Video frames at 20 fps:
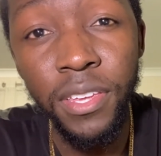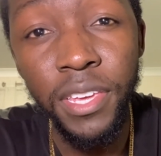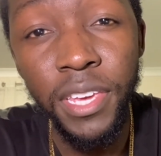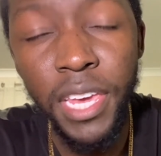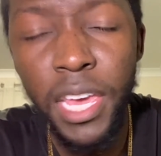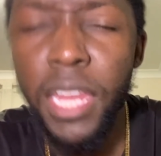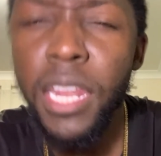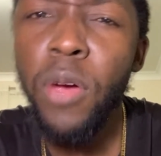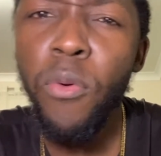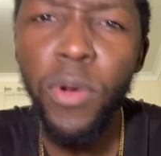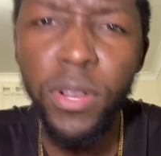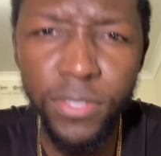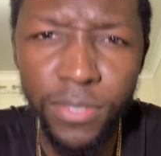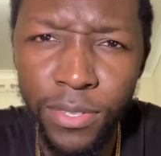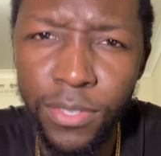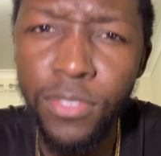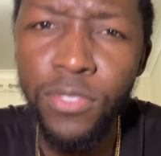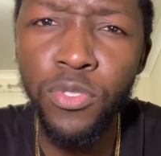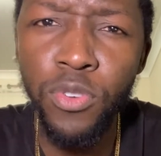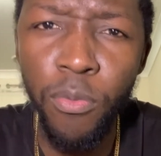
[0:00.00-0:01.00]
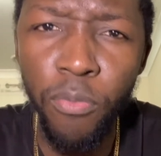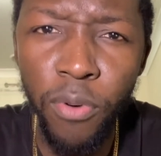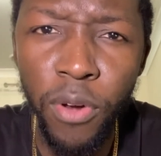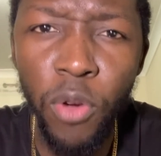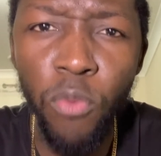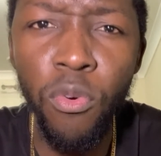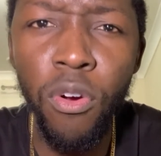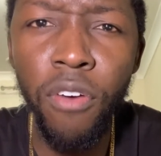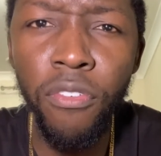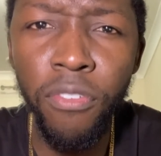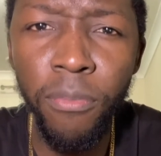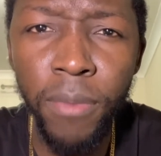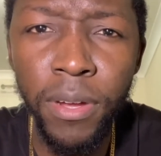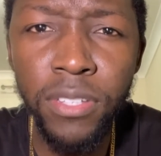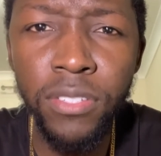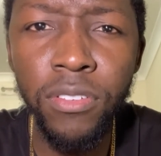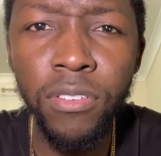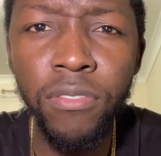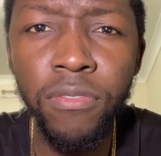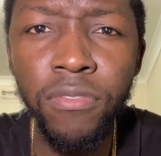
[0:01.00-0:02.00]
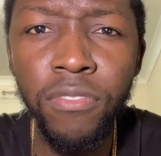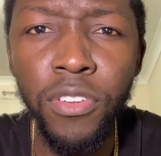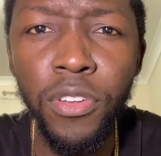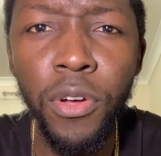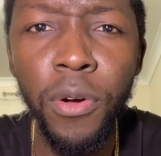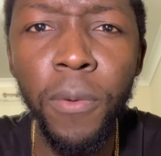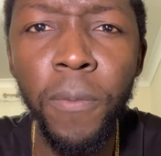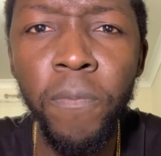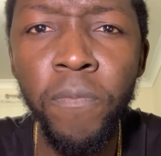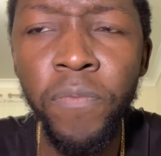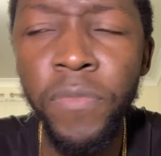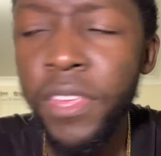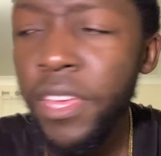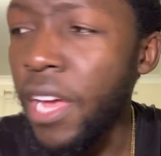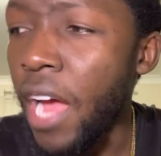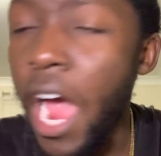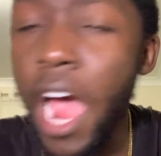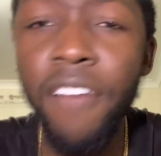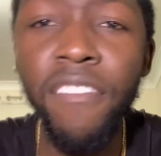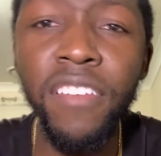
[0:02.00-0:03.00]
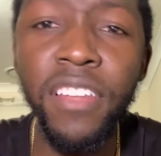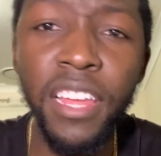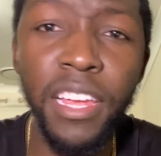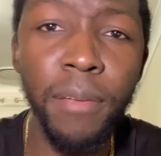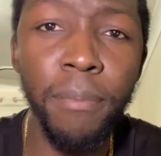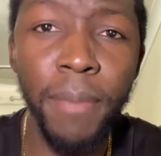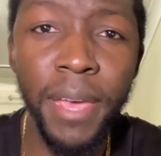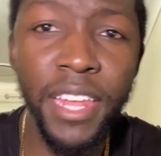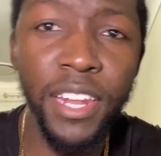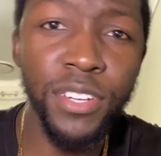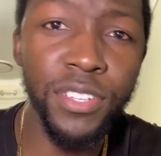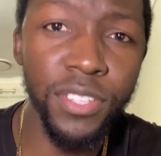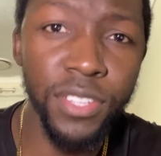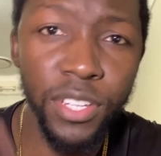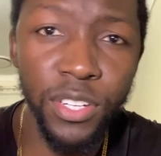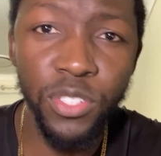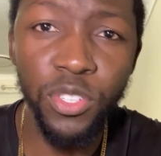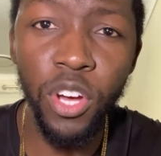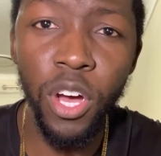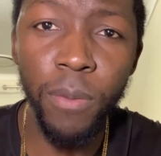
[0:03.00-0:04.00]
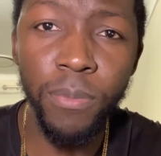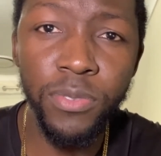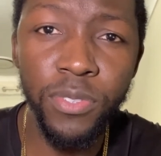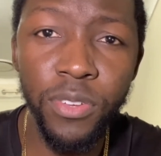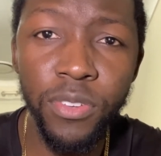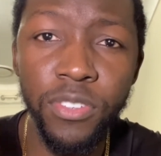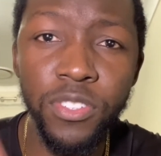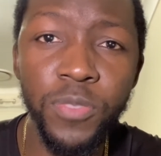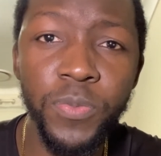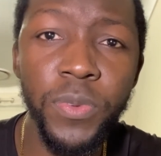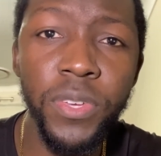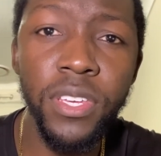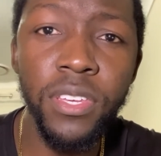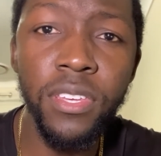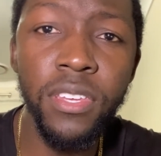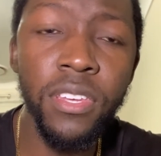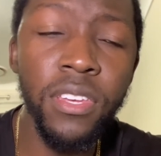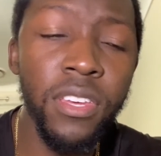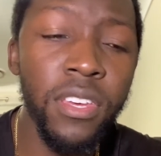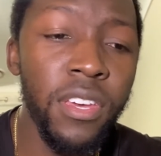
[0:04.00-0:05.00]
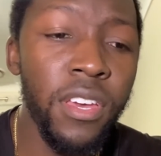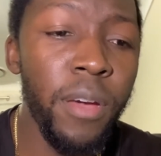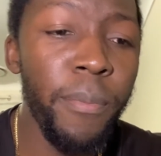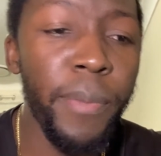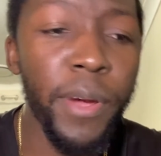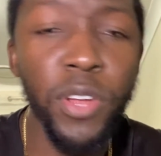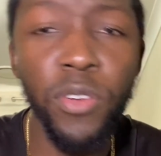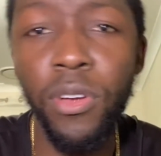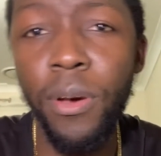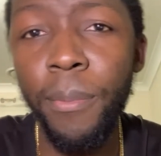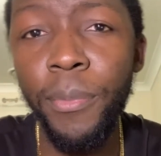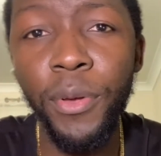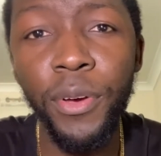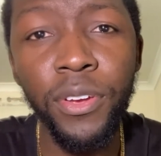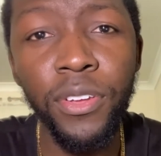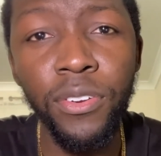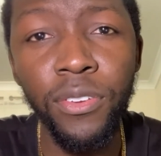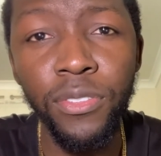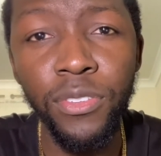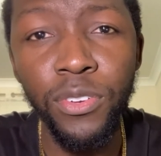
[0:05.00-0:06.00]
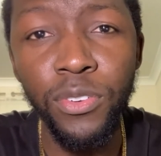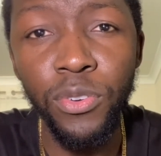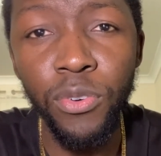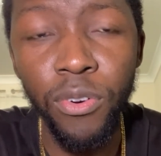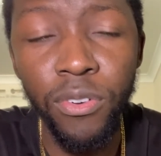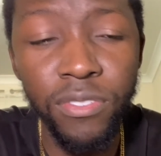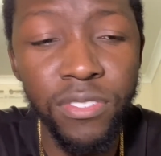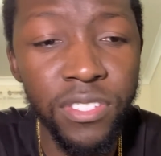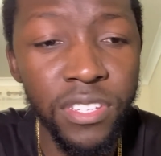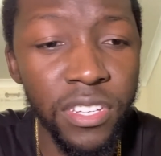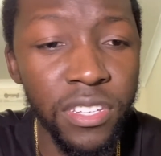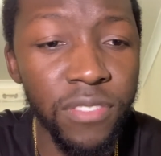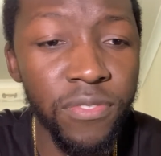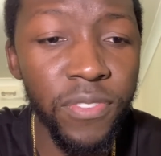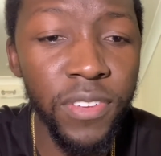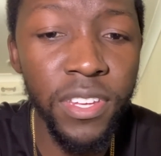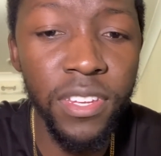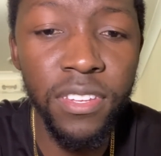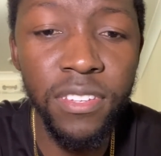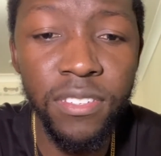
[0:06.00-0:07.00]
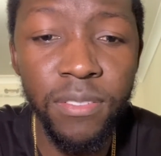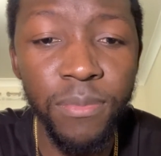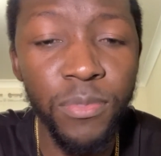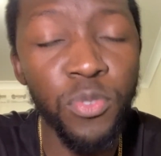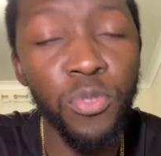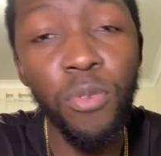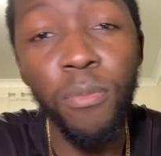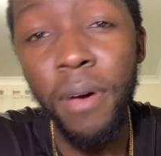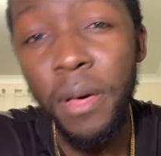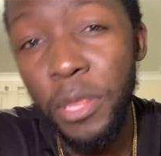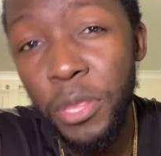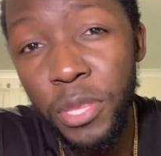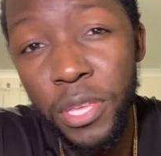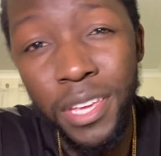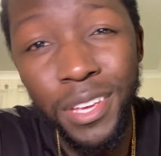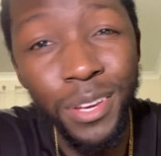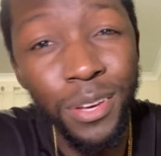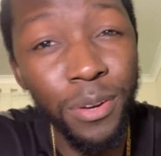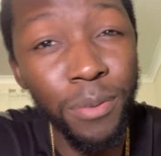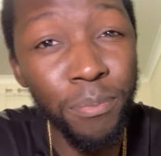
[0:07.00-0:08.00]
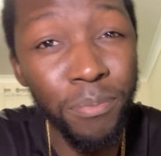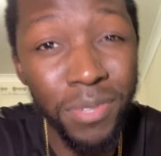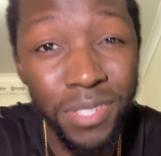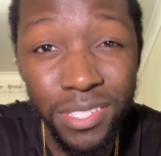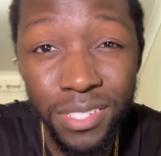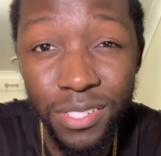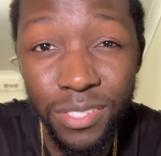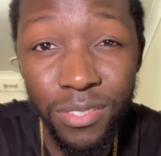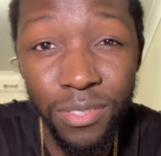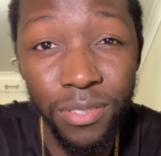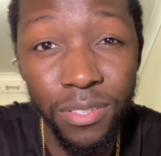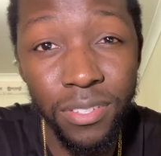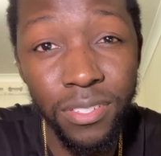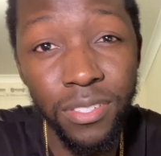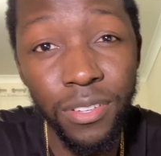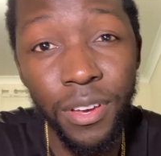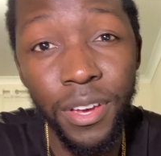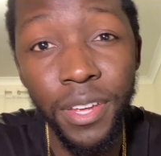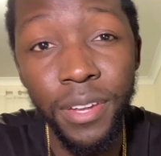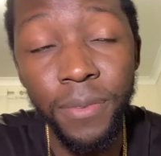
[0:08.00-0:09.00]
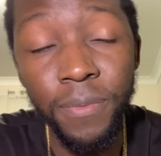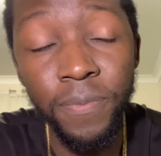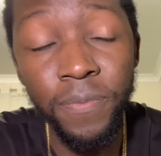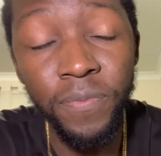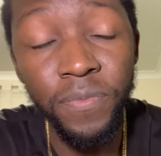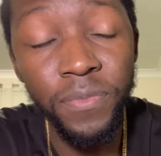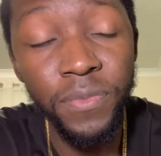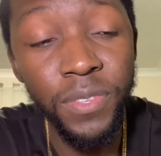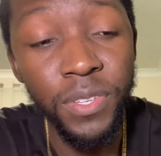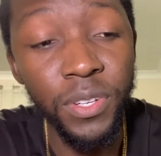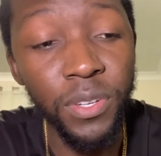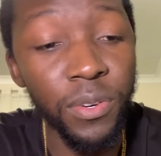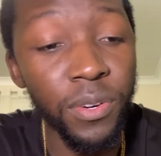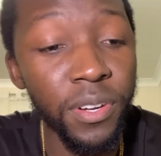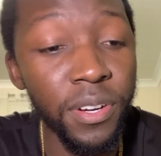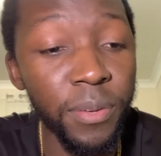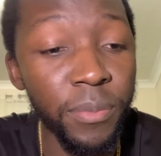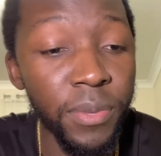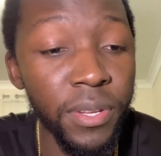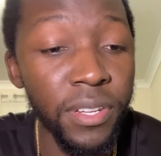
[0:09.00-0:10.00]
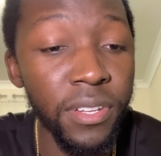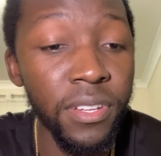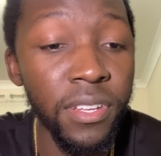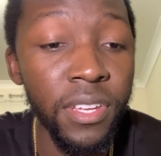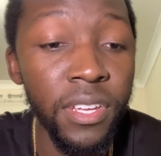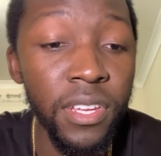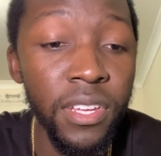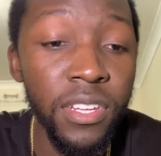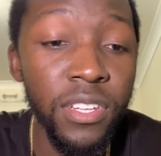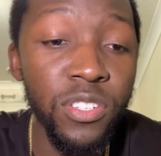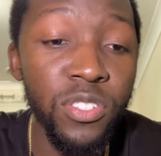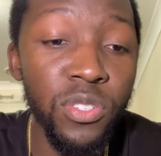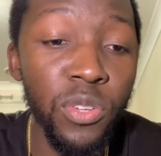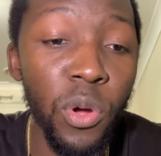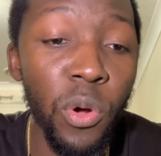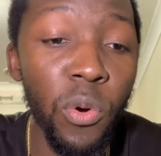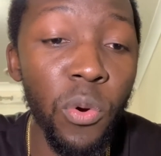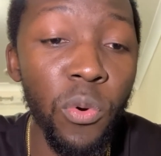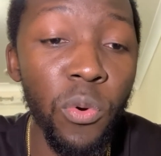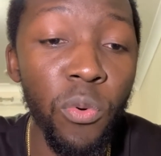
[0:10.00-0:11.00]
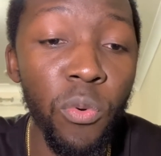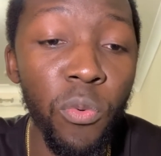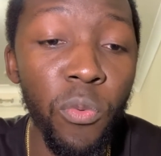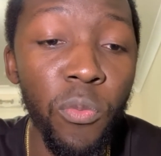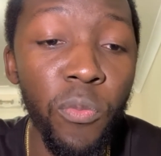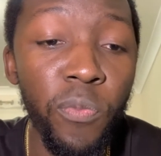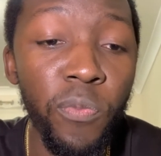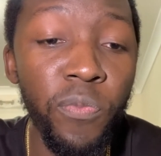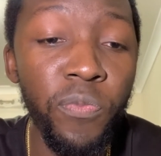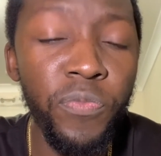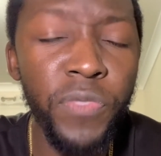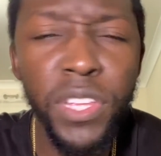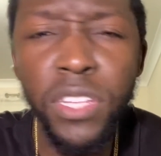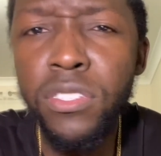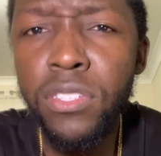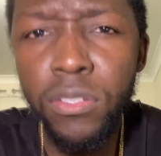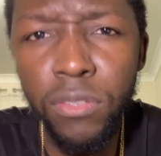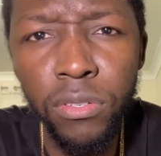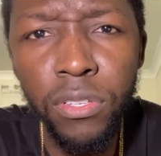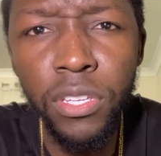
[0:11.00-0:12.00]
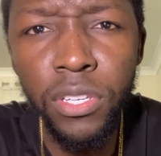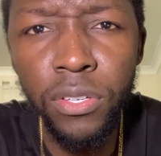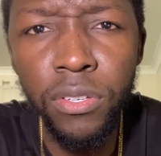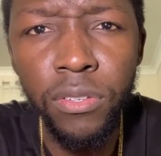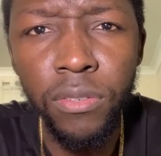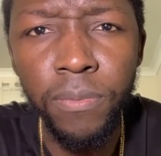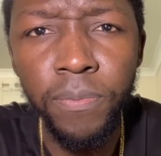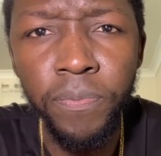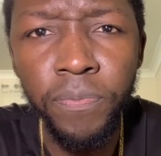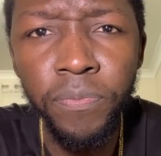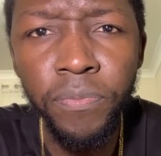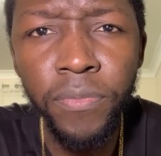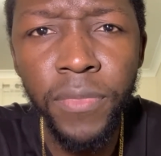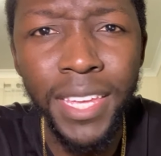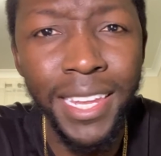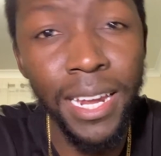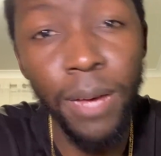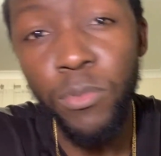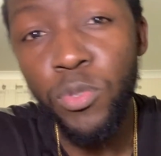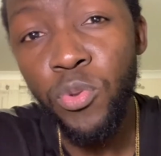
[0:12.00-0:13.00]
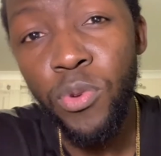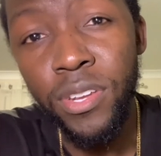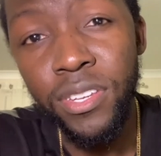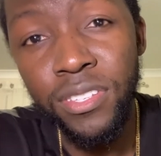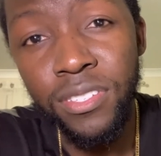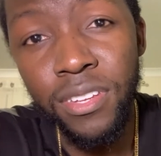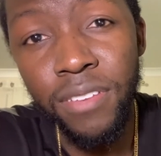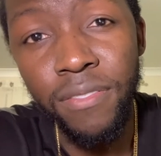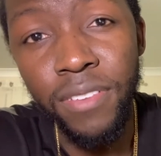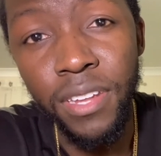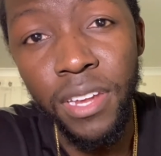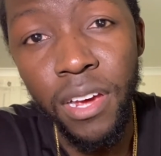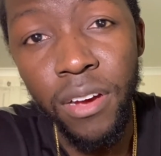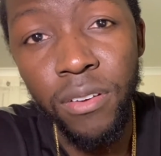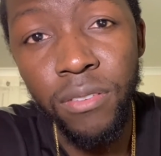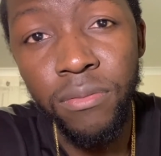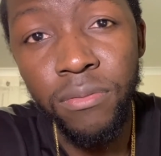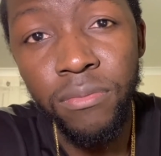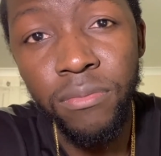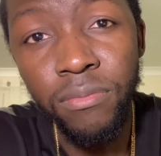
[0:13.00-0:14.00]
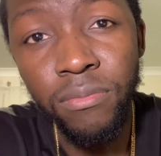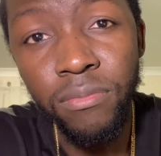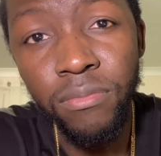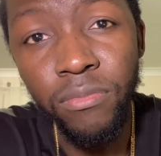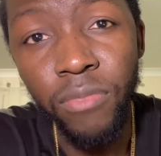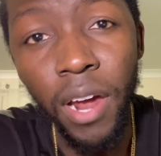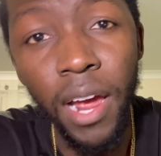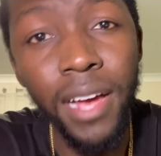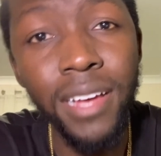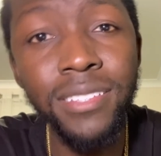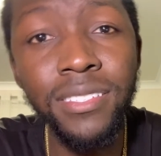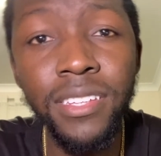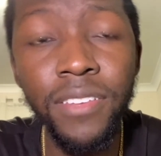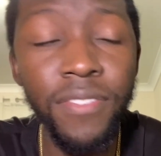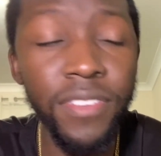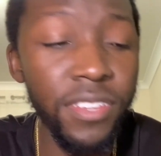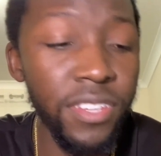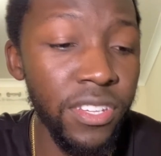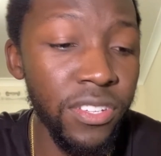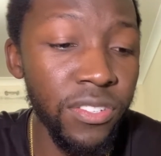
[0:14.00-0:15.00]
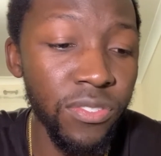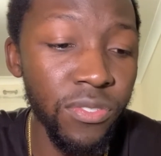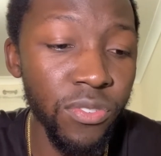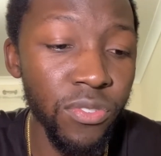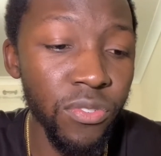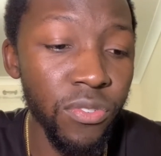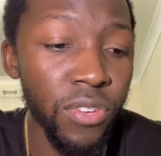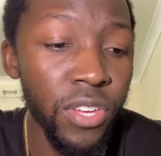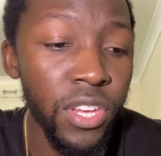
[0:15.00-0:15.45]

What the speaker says: And I went on to do pretty well for myself, I haven't made it to the top, so to speak, but I'm knocking on the door of 6 figures and doing my thing, got a business on the side, you know what I mean? So things are looking good. And I'm 27 now, right? I got 7 years on you.